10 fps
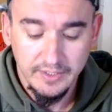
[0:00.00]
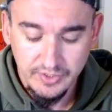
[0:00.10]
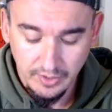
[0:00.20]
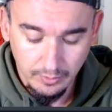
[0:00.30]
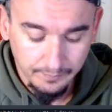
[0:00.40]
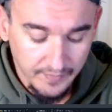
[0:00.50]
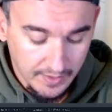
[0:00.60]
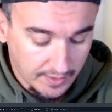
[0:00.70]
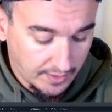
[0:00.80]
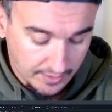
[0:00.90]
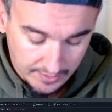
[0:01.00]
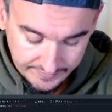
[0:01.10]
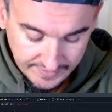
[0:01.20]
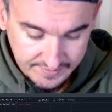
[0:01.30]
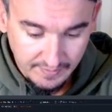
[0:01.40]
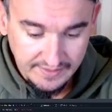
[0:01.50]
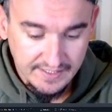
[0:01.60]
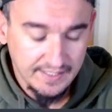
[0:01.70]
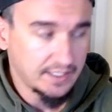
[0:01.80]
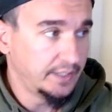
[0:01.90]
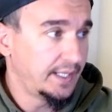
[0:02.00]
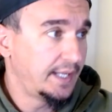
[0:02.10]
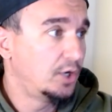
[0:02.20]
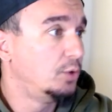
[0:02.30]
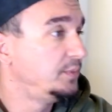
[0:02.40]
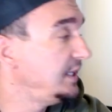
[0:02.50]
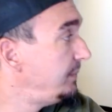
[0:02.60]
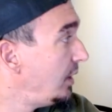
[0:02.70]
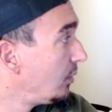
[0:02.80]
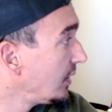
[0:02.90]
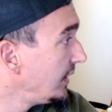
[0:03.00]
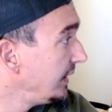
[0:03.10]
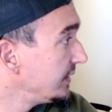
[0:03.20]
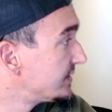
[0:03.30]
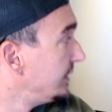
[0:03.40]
So that's my take on that. Home Depot earnings.